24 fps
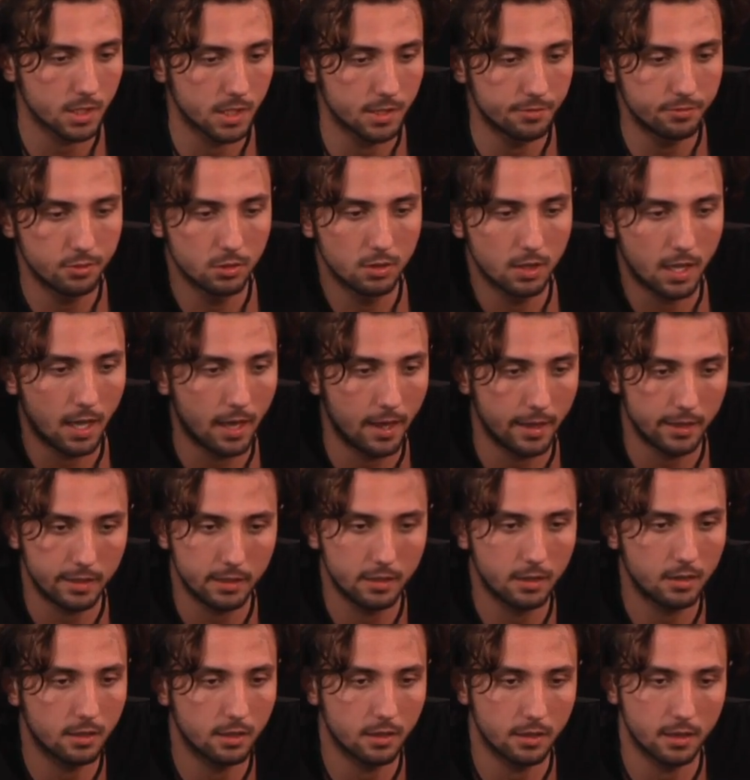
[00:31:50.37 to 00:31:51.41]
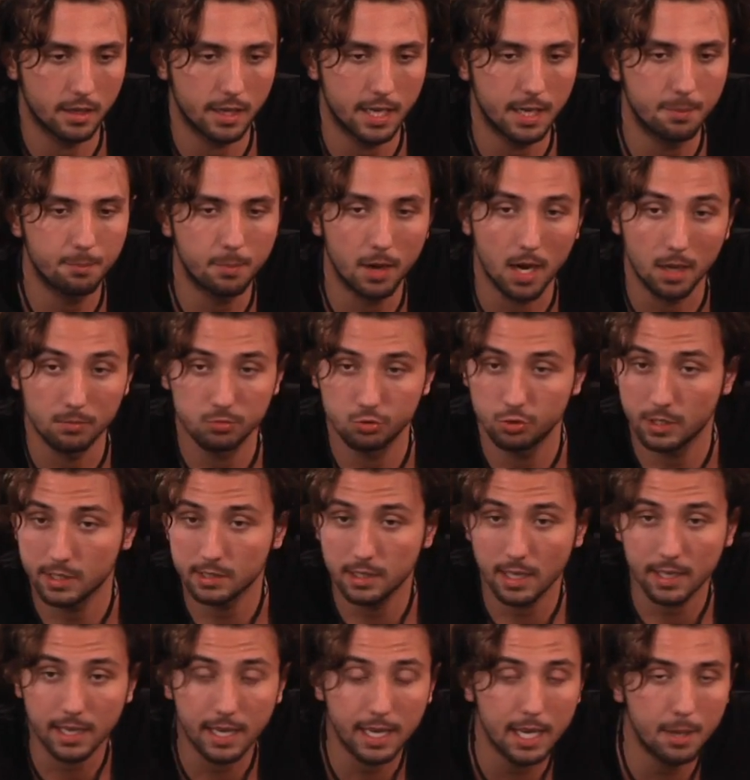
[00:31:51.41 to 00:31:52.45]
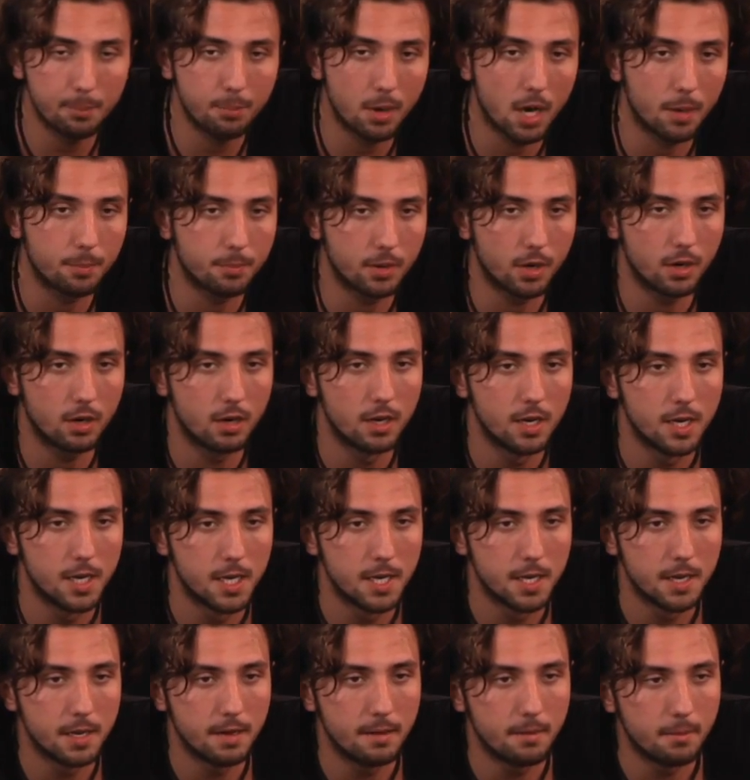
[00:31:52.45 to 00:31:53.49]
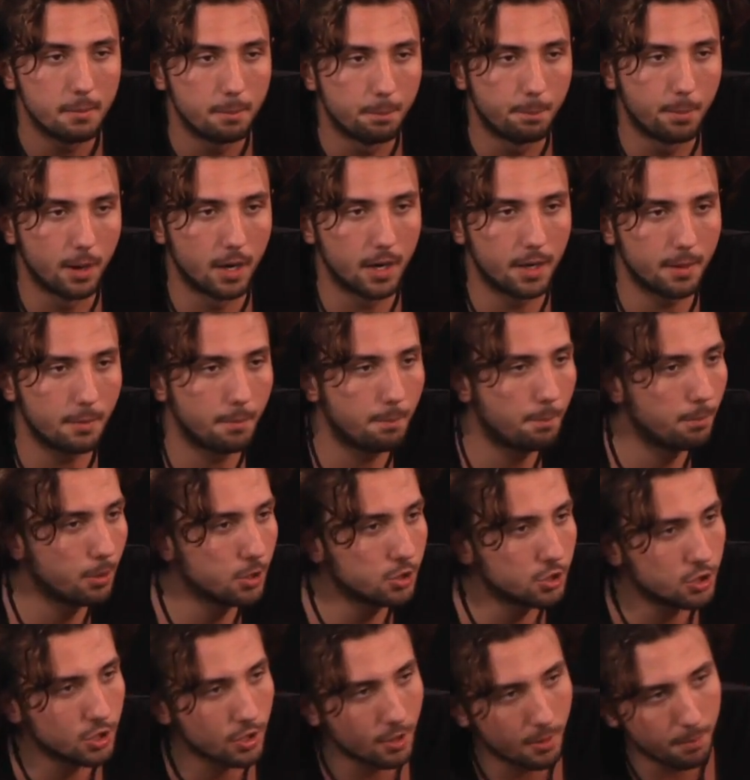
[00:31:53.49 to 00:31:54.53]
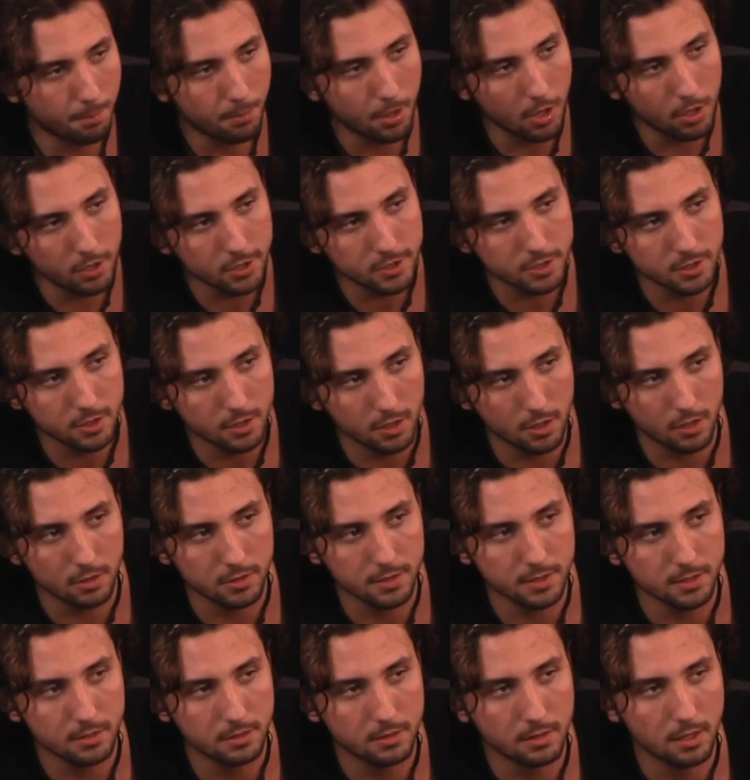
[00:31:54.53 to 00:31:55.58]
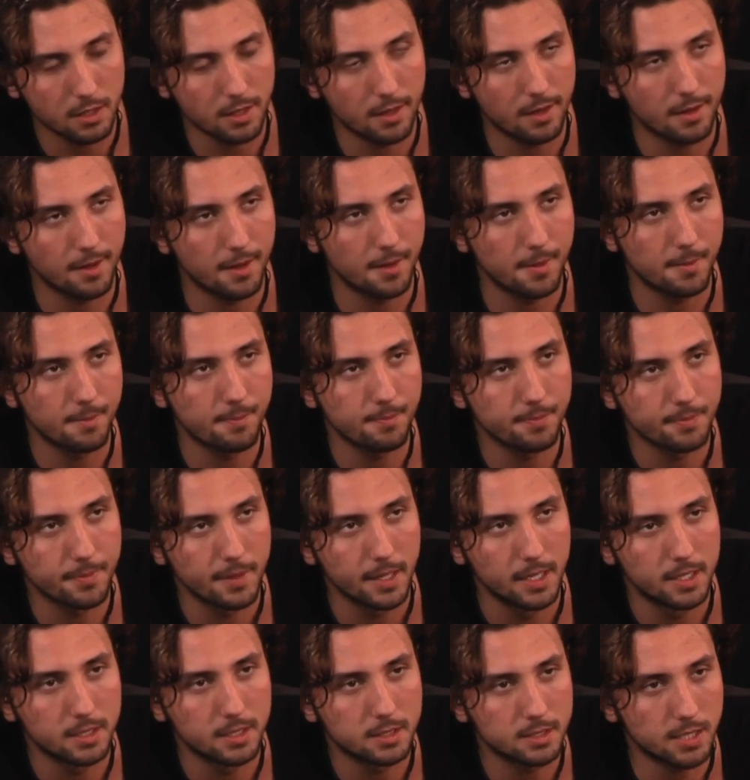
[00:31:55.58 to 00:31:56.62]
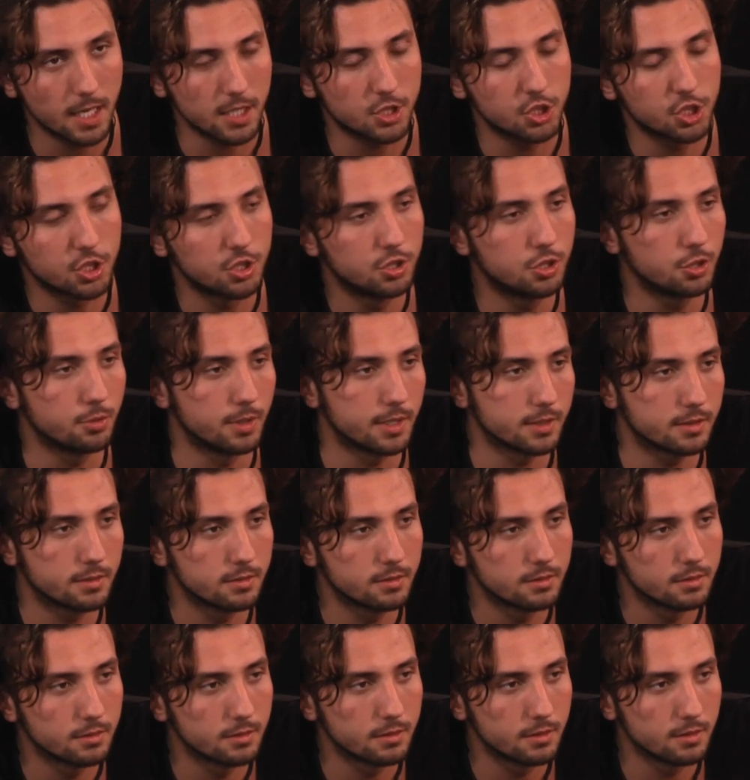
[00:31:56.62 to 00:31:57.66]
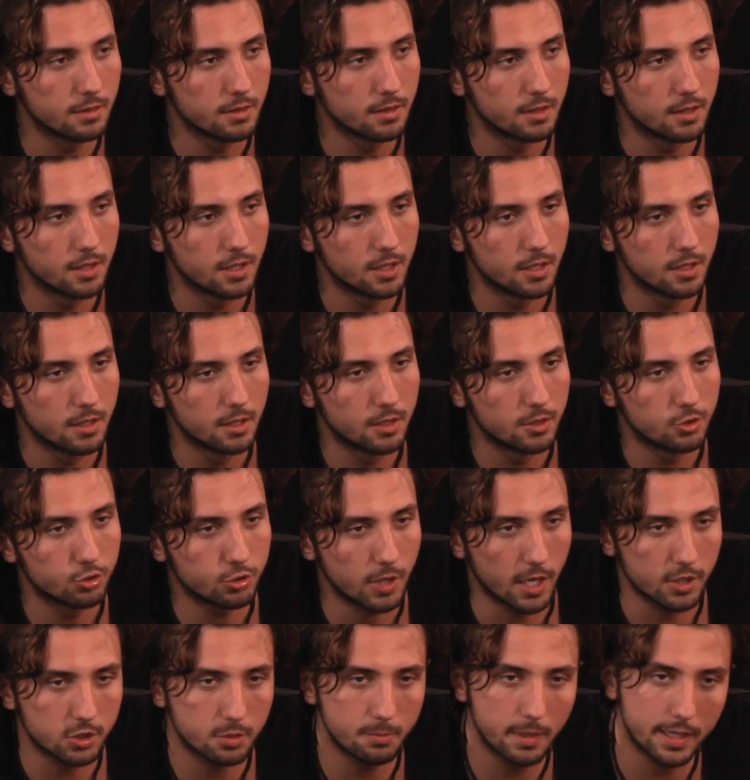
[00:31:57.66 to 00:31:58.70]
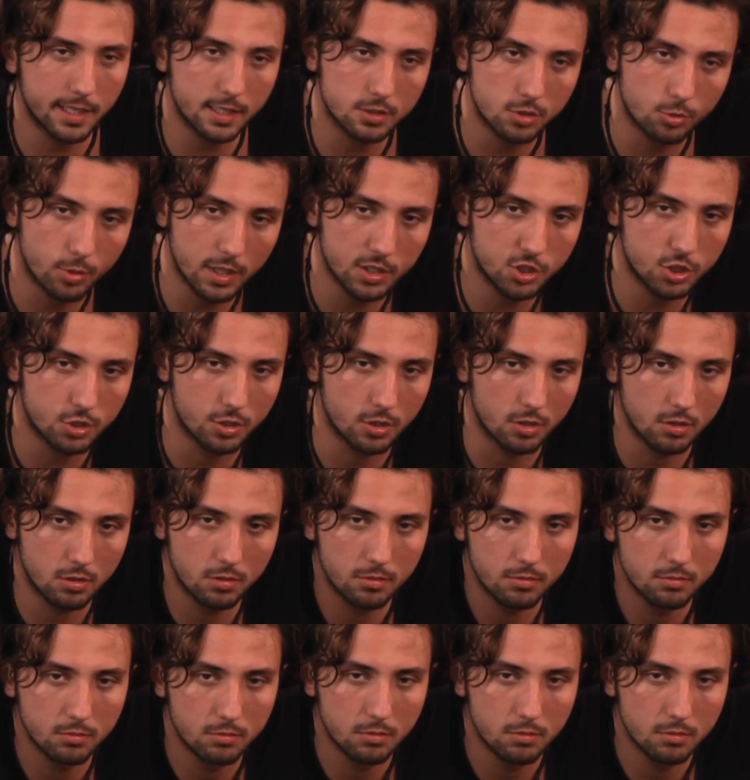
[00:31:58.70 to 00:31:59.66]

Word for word: If you like hip-hop, dress like a hip-hopper. But put your personal touch to it. Try to make it original.